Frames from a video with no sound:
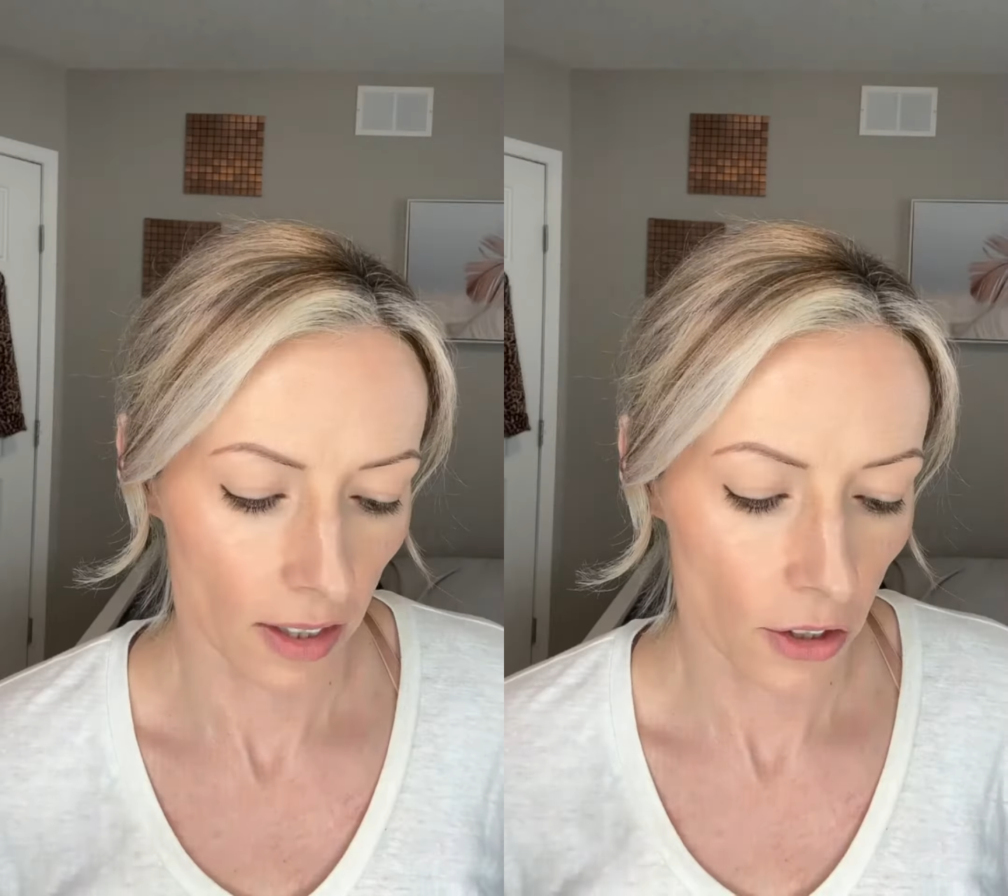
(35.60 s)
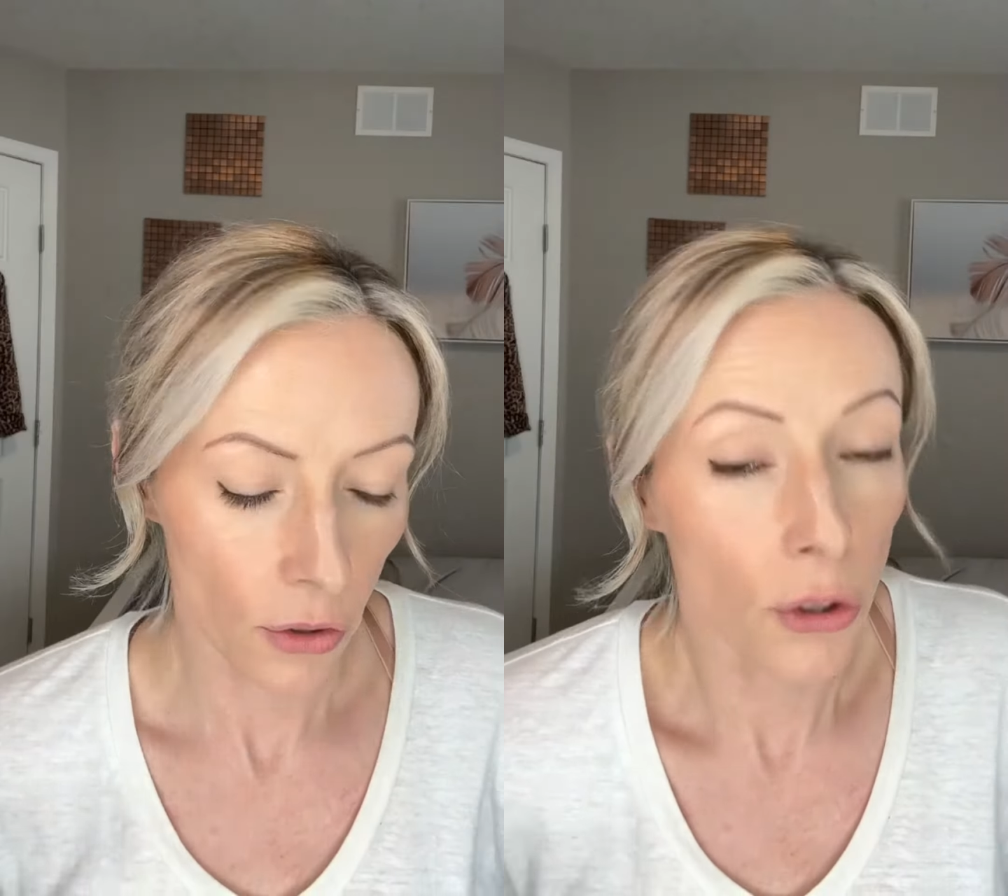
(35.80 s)

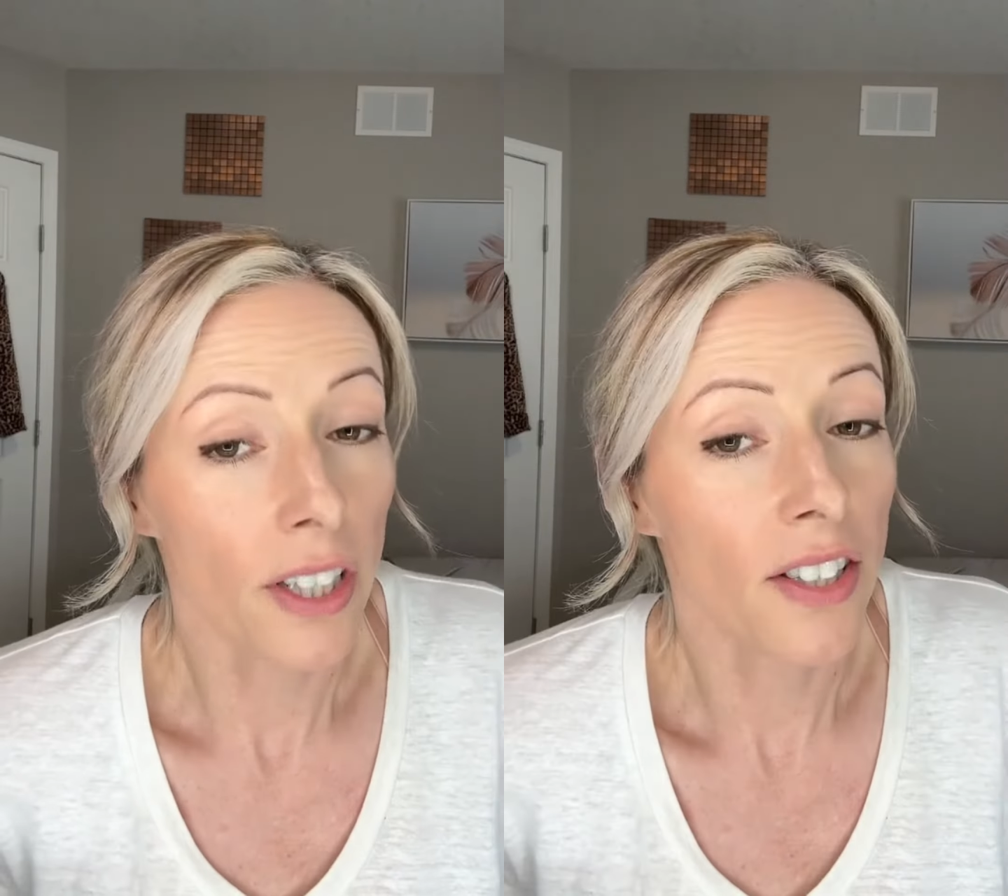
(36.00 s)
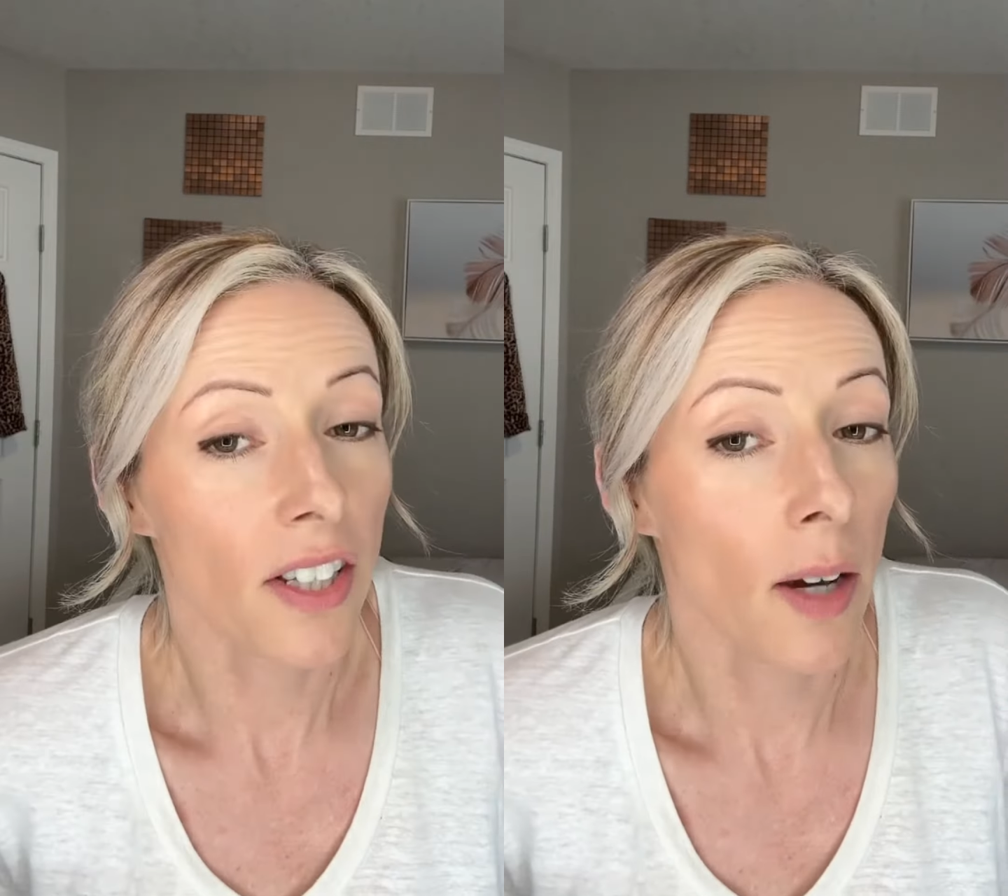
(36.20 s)
You
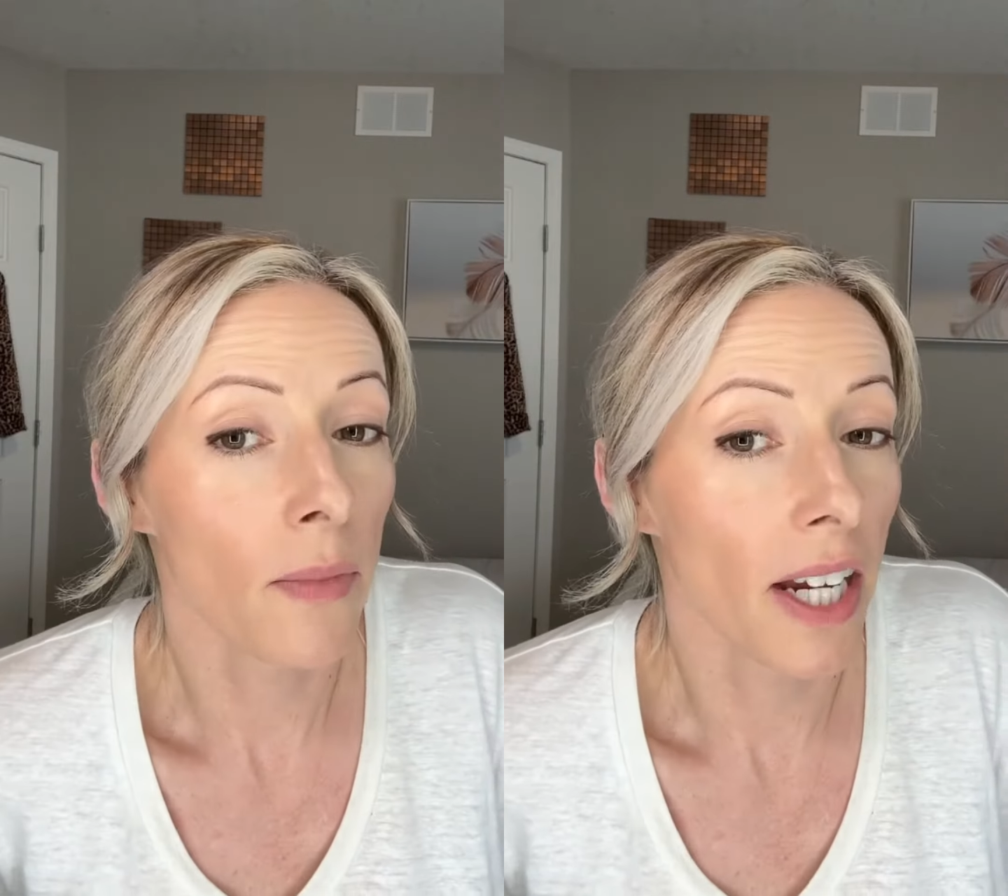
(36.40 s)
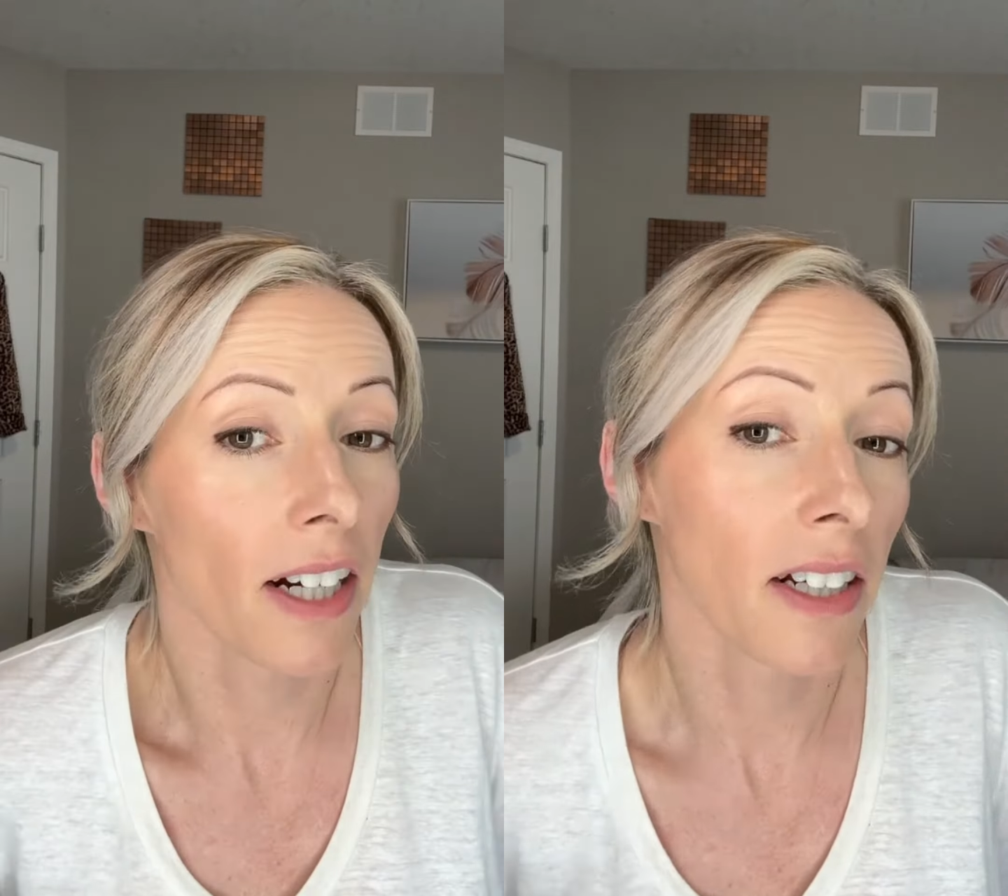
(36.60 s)
could stop
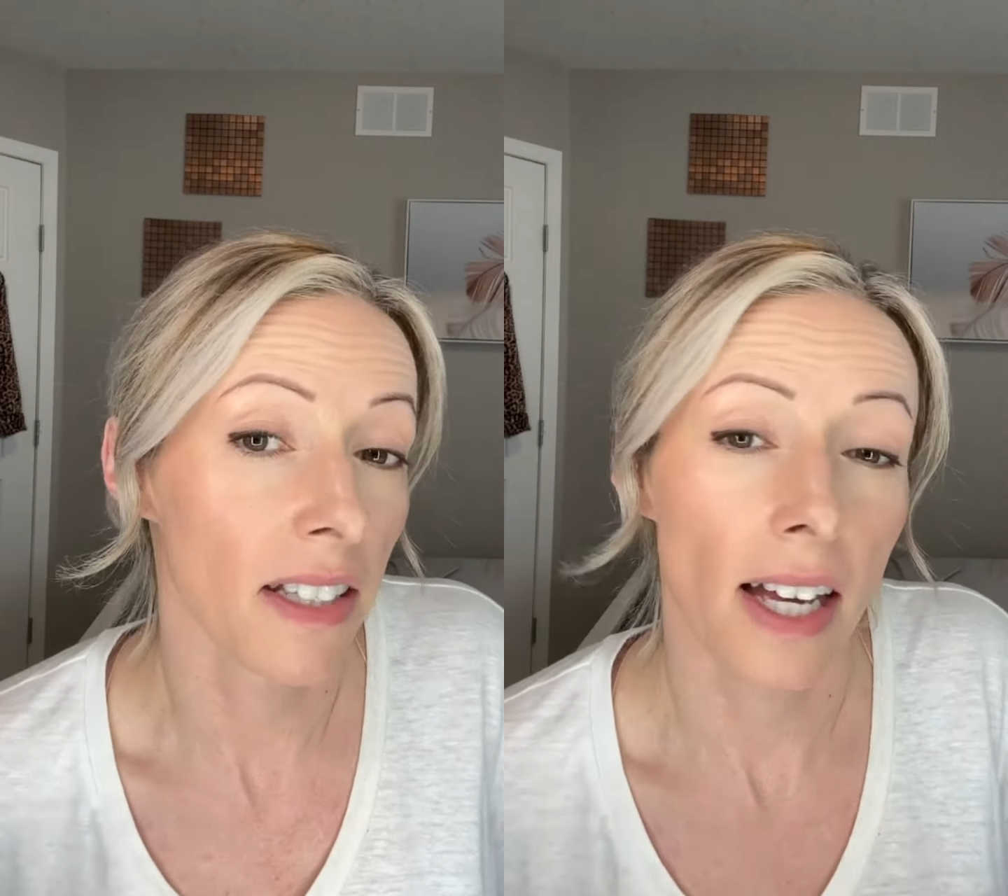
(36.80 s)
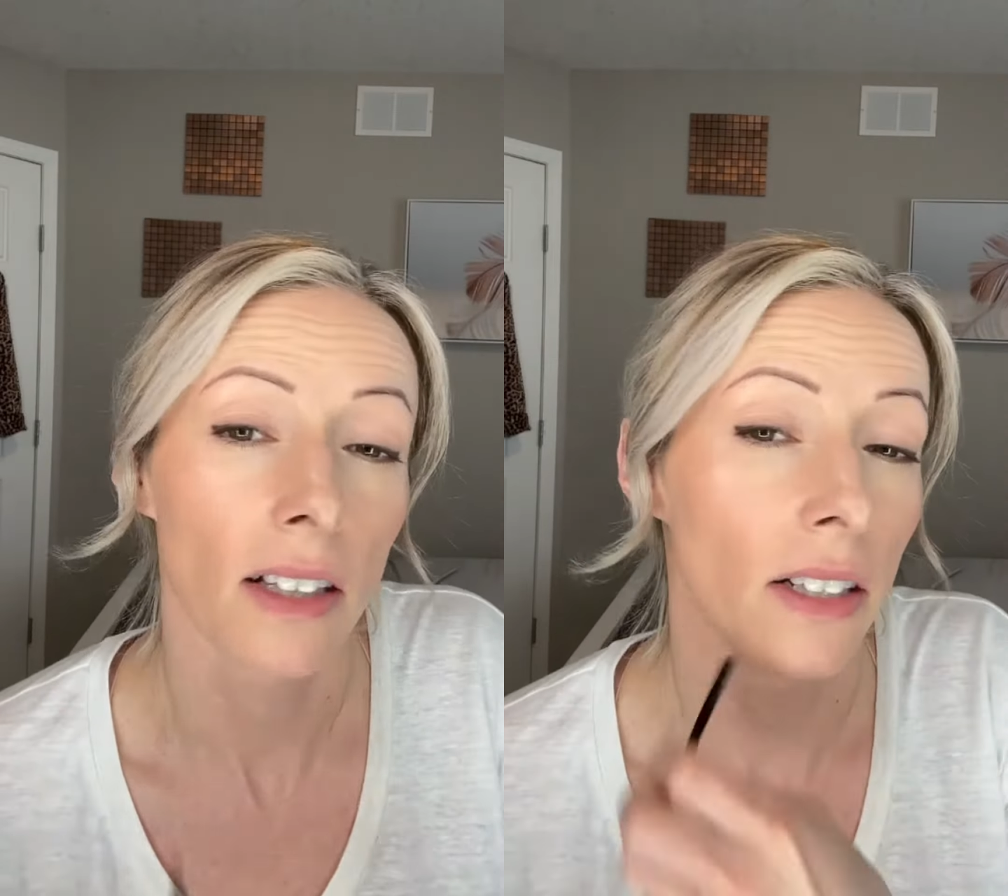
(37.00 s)
there
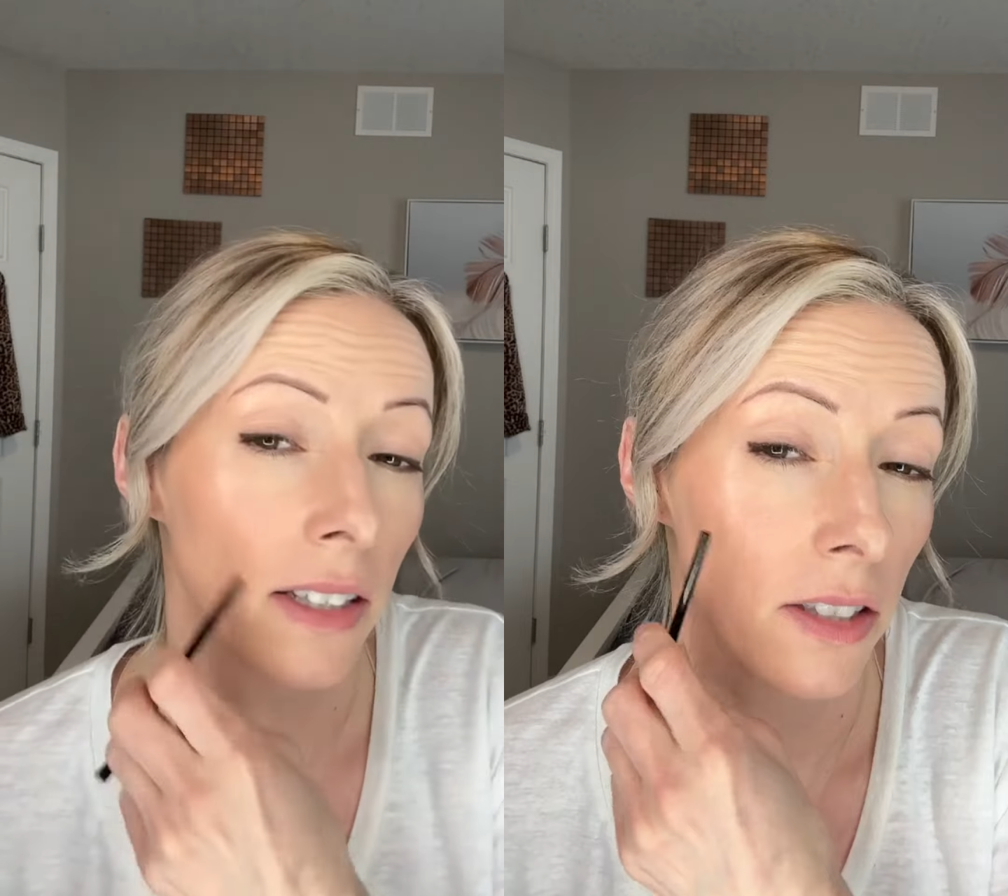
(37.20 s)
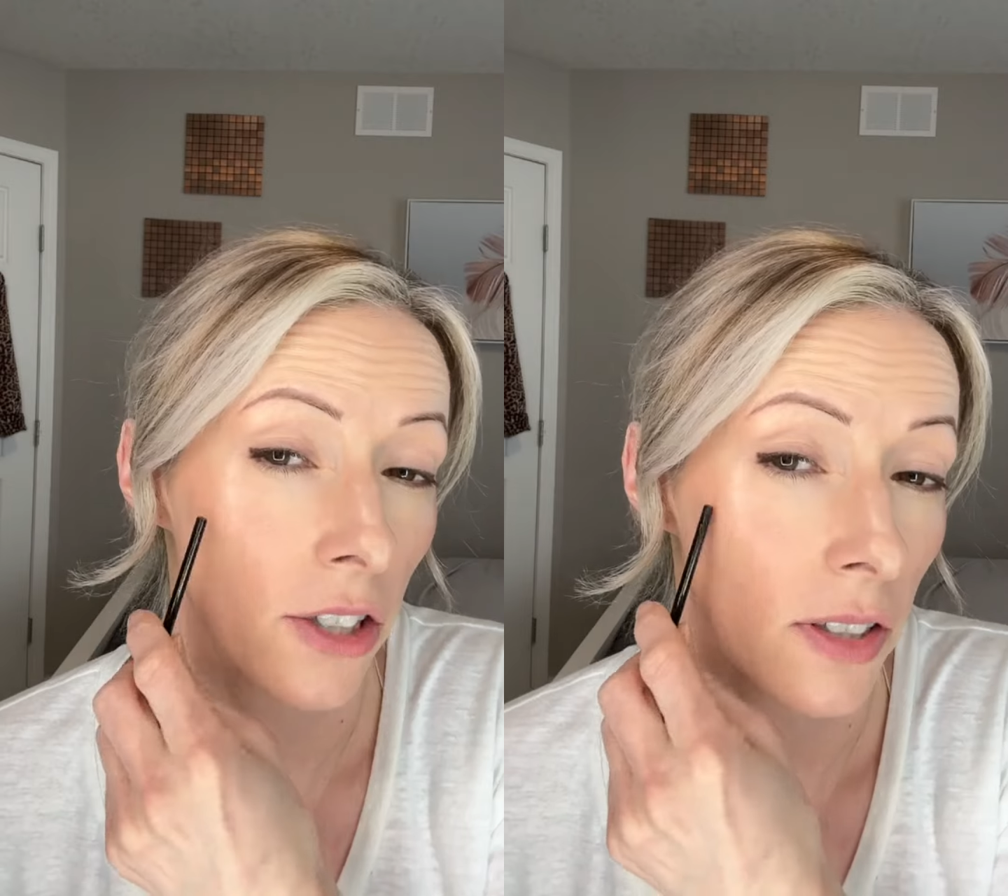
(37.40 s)
because that look
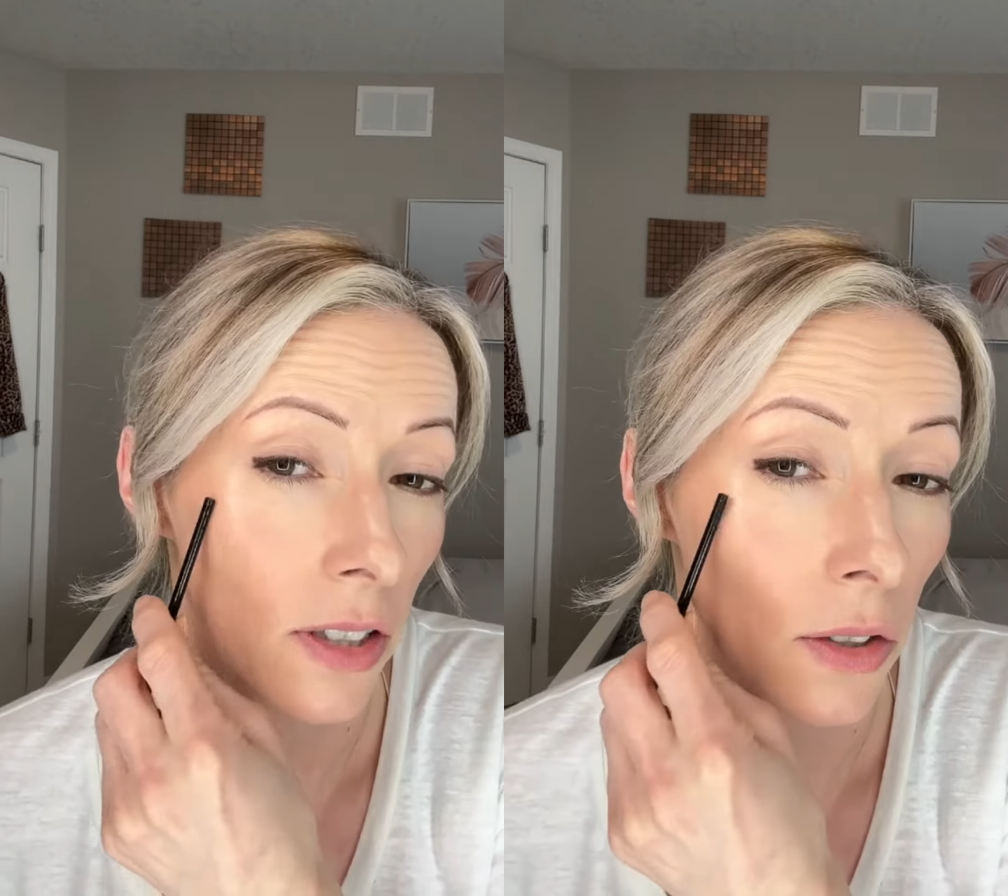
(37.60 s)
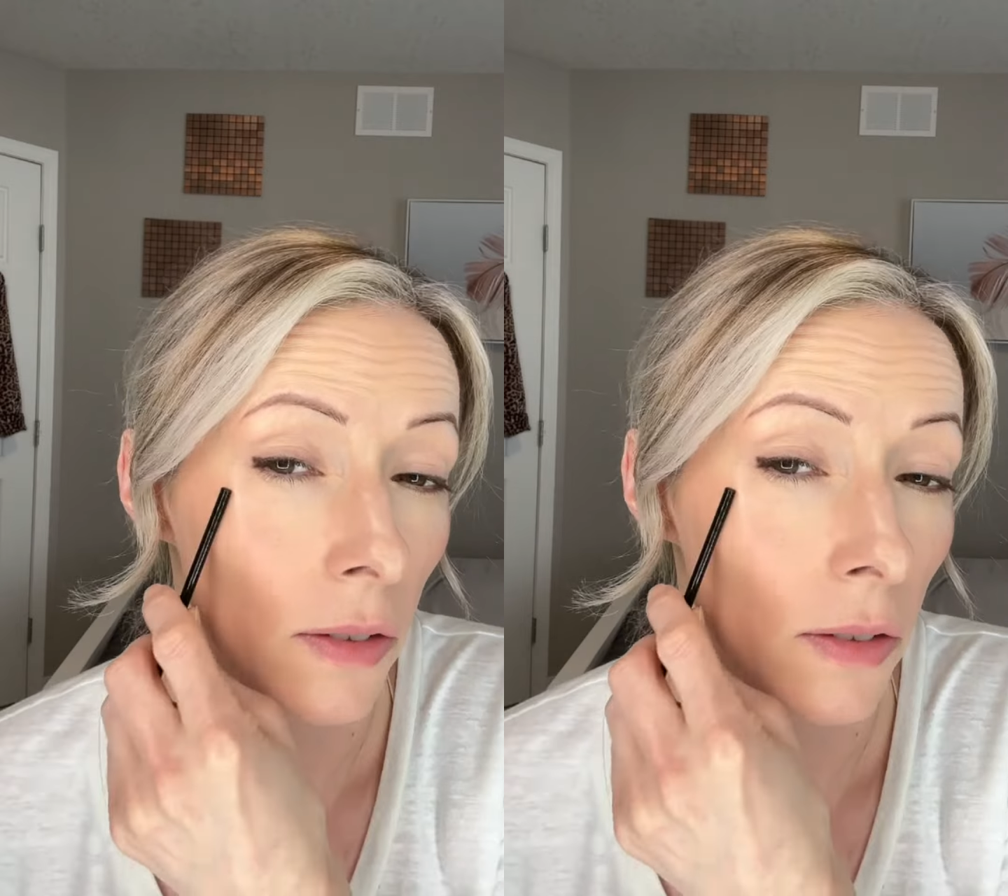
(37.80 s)
is just